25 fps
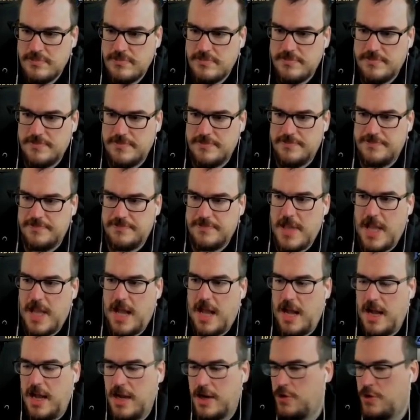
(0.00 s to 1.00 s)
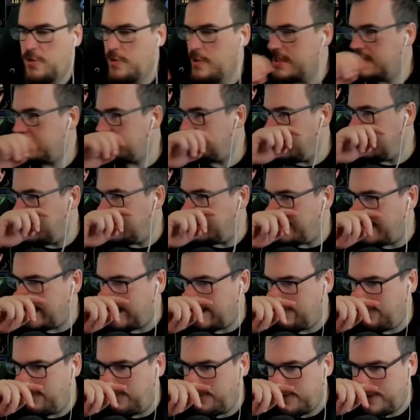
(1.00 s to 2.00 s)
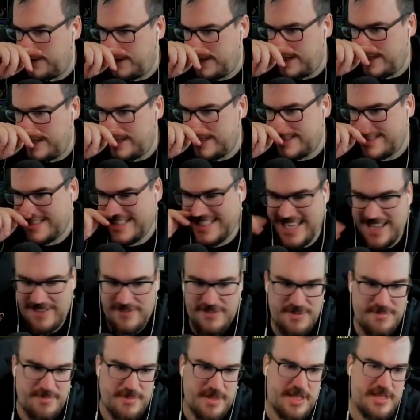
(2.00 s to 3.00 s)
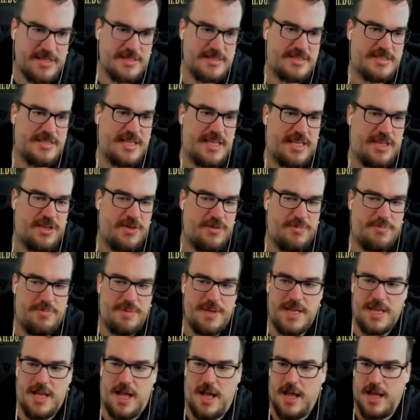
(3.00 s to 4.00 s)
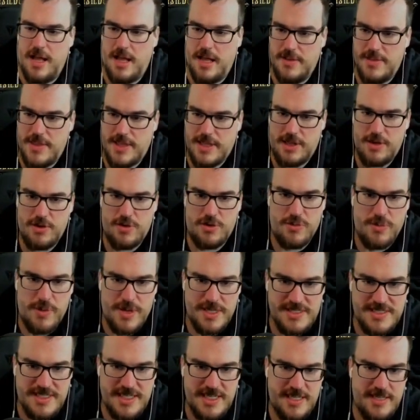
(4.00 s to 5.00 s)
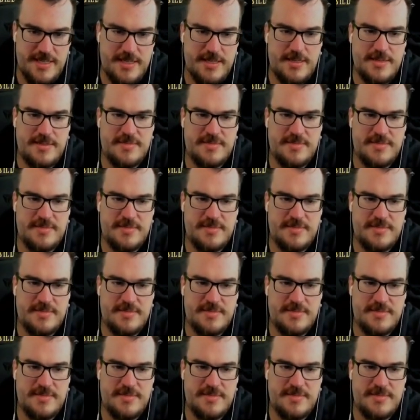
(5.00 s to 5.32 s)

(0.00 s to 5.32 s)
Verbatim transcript: Hmm. Uh, Gristy, thank you for the seven months. Thank you. Uh, thank you, Gristy.